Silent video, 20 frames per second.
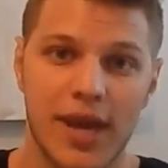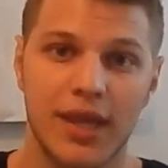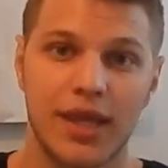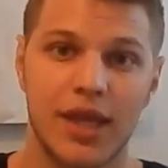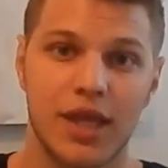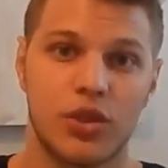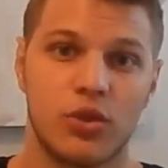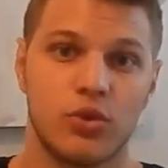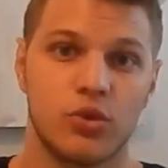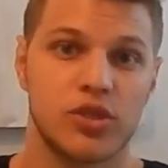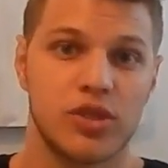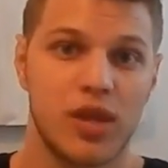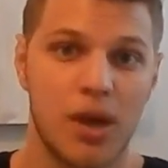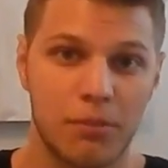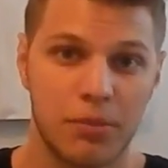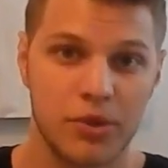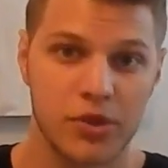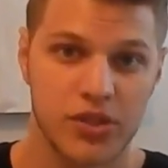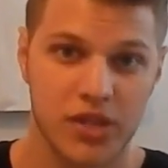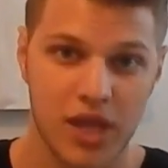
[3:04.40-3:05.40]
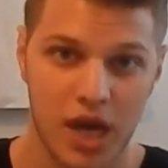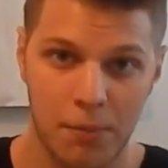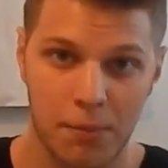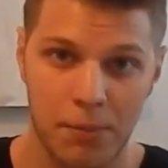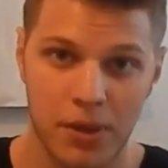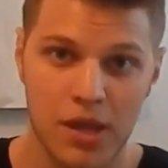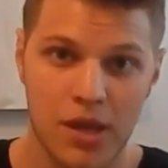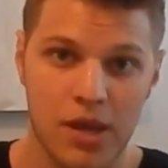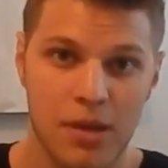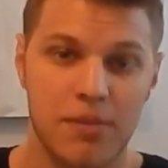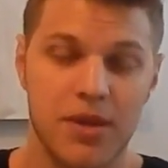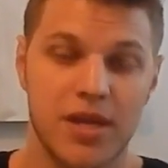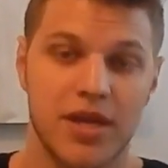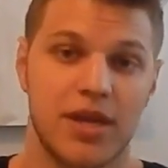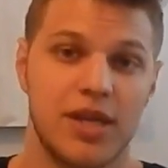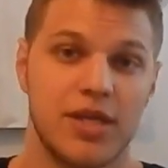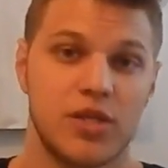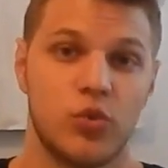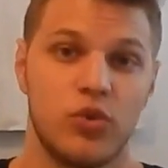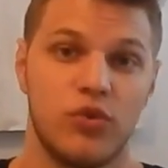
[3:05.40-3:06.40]
kind of get those numbers up,
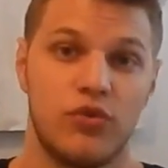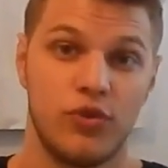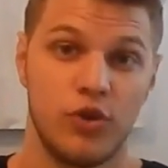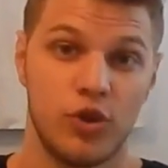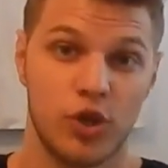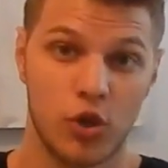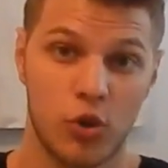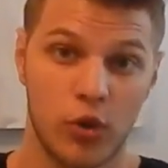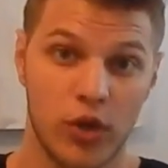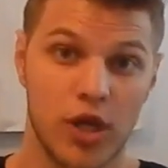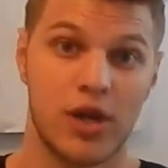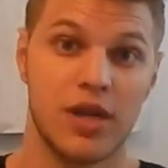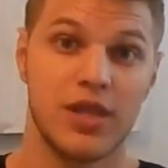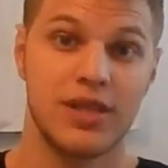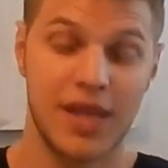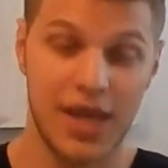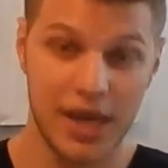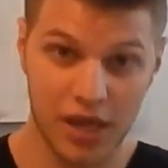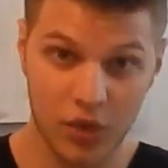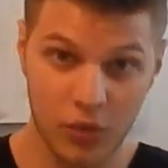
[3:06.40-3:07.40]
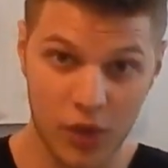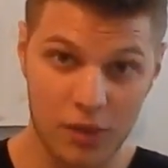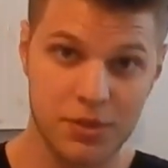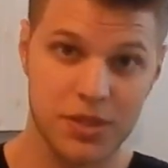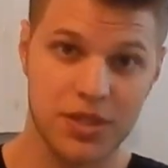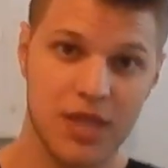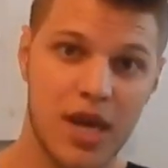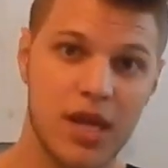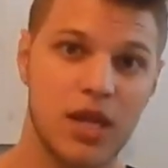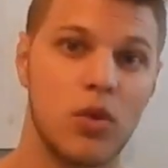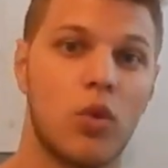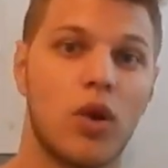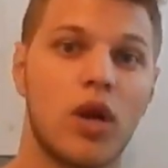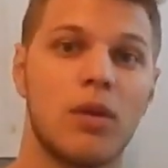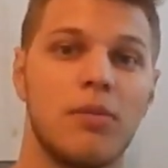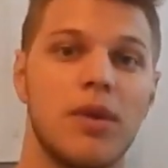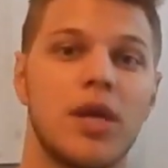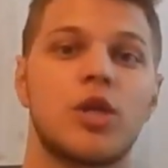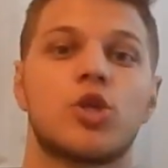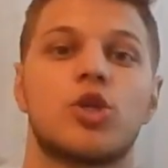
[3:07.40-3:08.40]
because if you're going on a dating website, you
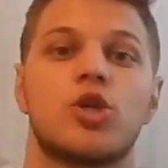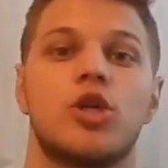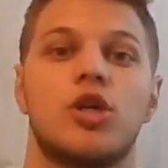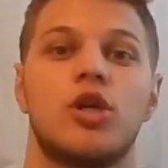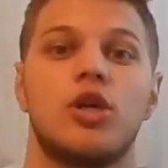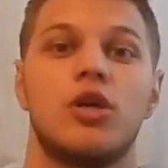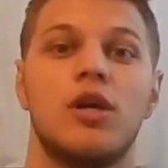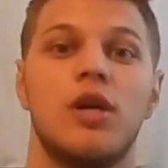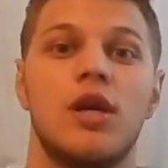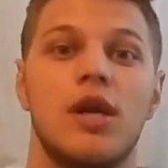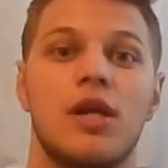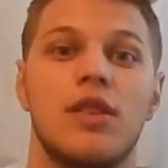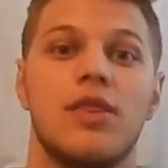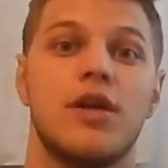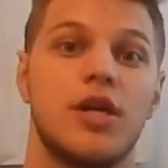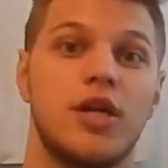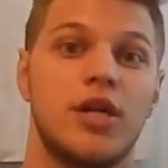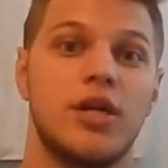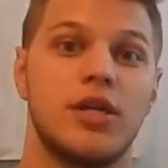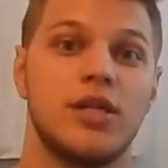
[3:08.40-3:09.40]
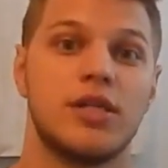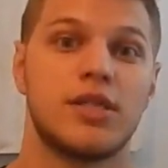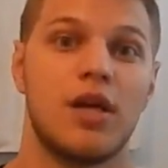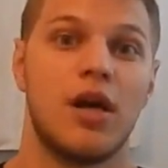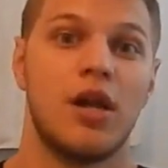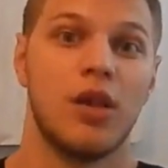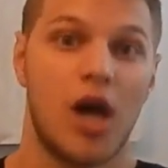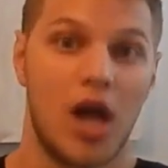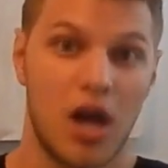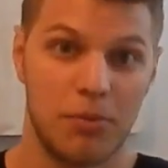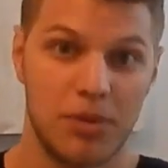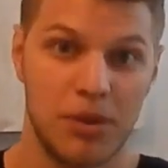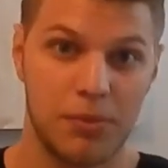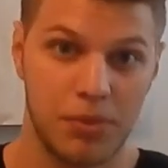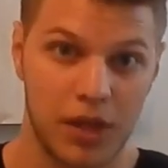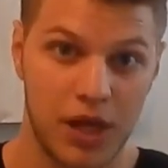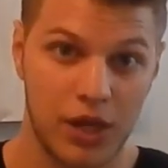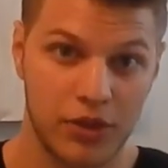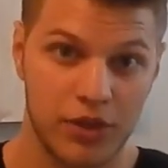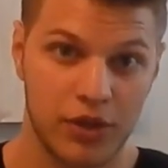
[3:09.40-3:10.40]
want to make sure there's a lot of
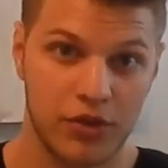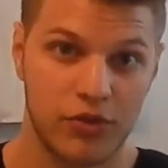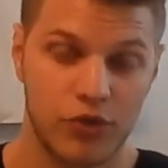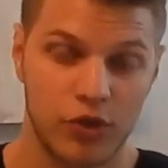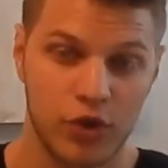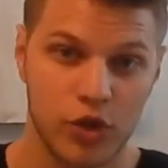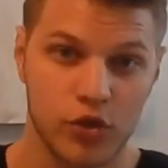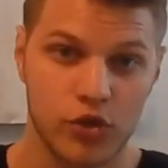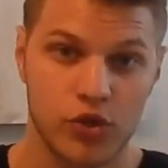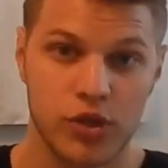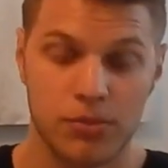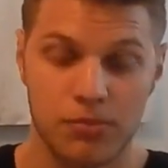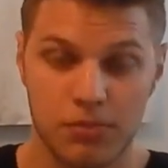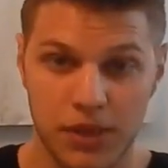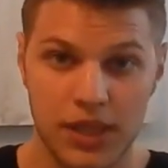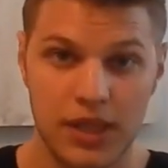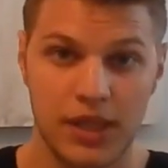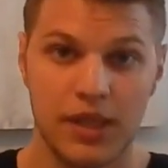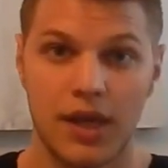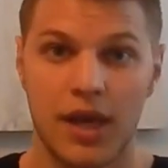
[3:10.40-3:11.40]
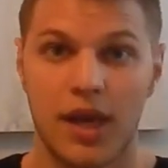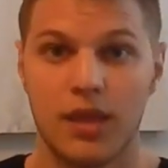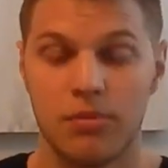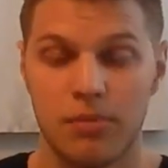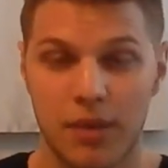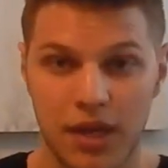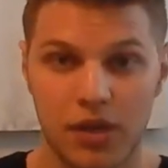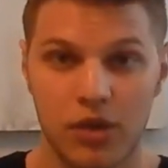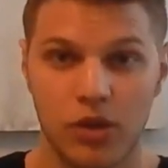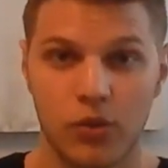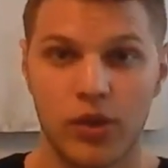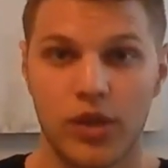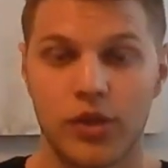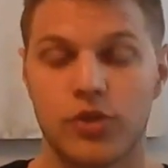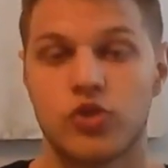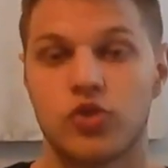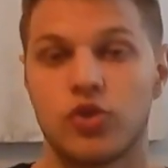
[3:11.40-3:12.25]
people out there for you to meet and mingle with.